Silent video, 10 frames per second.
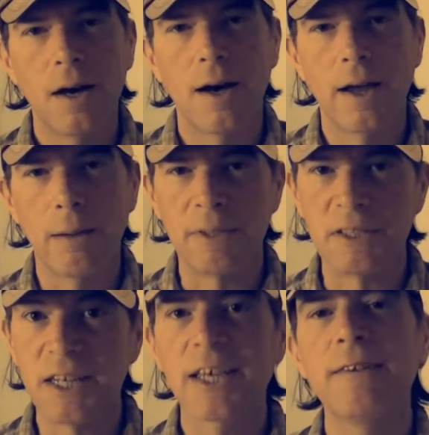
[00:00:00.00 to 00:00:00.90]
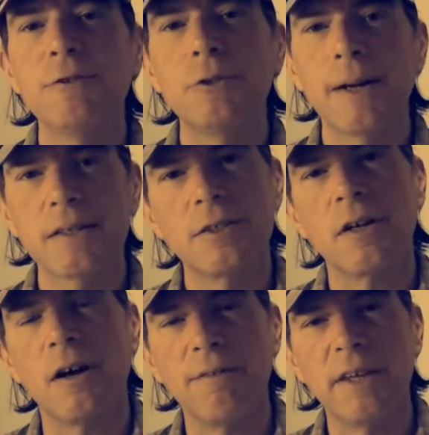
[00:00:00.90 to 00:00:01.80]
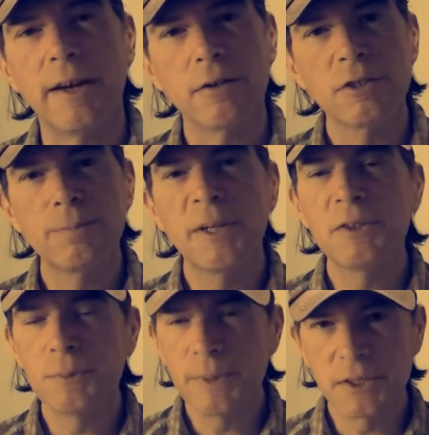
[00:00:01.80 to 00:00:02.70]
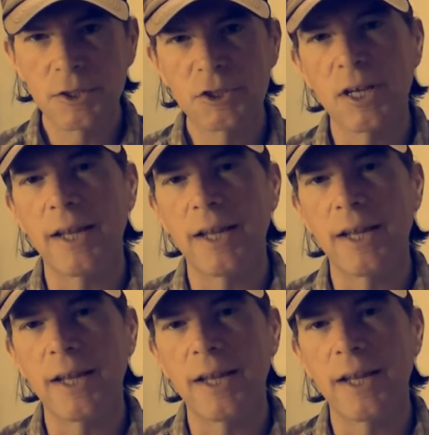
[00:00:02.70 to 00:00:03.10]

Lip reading: I am Executive Director of the Aerospace Research